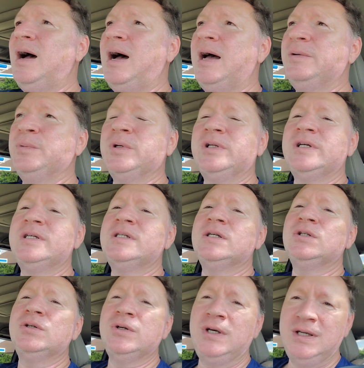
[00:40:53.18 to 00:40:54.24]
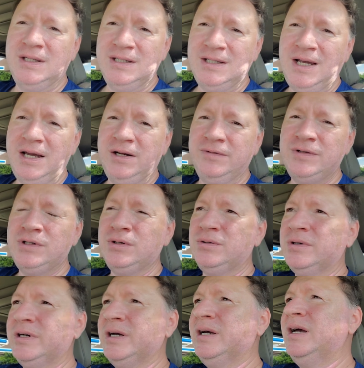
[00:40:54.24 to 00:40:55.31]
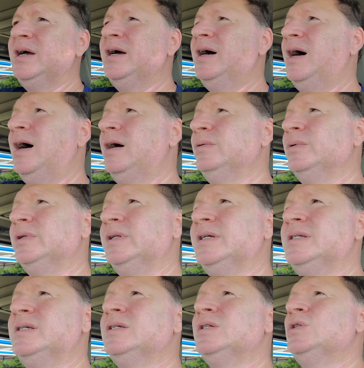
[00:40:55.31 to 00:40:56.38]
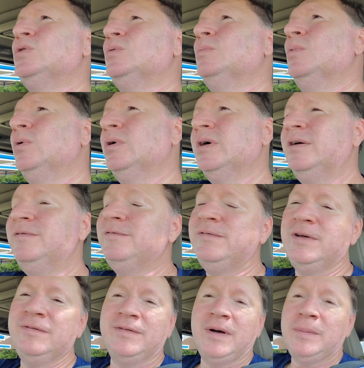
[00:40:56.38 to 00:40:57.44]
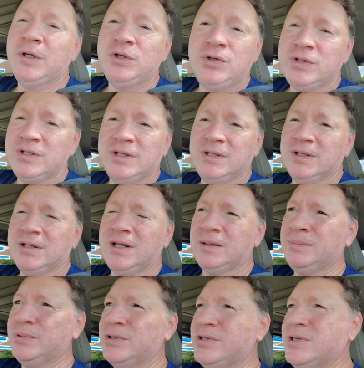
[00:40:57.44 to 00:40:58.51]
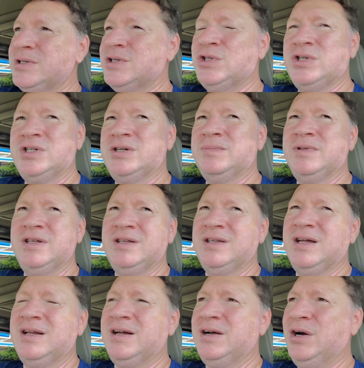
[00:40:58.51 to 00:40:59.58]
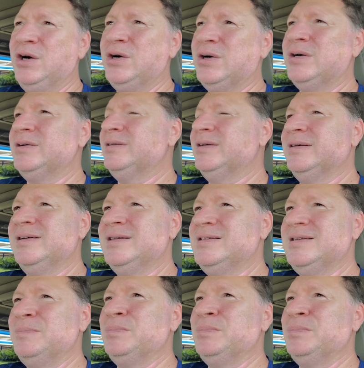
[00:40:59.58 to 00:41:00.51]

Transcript: I will listen to his side of story. I will listen to more if if I'm interested in that person. It's just something that I heard. It's a